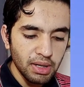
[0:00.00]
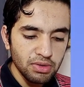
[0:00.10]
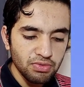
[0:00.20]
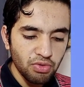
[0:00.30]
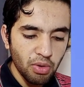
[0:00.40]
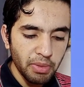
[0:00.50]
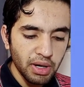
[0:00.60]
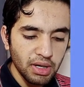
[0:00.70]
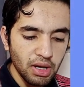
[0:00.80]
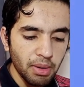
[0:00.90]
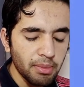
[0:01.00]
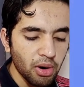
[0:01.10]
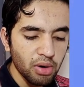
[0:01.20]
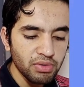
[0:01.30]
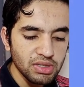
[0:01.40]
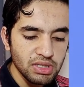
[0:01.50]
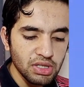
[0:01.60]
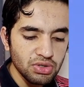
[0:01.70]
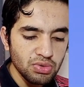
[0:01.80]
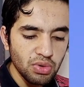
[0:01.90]
is forming double bond with
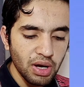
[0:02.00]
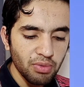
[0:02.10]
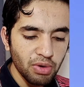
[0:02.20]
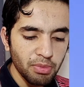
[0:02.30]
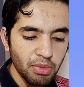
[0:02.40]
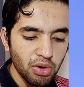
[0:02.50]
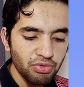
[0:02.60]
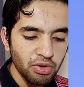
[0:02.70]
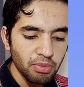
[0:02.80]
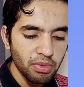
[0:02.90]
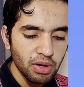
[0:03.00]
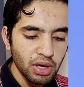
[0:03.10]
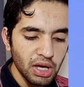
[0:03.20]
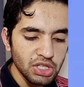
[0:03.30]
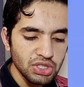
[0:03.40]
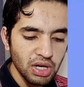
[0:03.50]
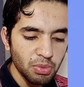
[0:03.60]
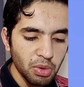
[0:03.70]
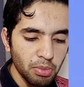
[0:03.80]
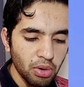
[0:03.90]
CH2 and one bond with H
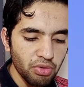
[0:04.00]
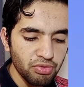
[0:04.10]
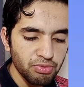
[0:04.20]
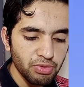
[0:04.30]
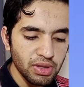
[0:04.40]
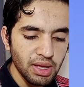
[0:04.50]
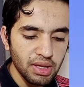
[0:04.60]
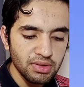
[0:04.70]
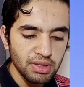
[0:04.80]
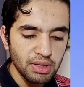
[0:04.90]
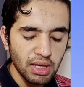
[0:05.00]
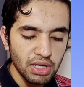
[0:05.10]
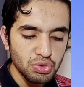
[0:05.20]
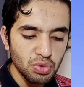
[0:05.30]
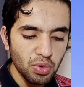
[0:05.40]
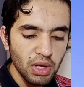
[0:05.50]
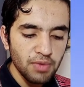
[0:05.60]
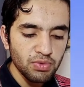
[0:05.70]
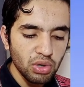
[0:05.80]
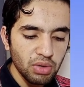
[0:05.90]
and one bond with
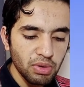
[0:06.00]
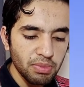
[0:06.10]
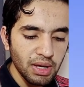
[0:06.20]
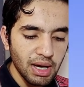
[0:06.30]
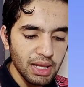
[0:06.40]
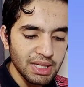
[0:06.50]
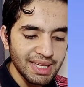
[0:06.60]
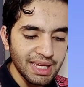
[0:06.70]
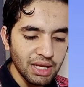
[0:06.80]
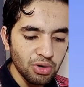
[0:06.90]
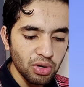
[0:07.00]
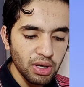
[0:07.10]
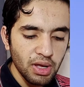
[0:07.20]
CH2, so it will be alkene.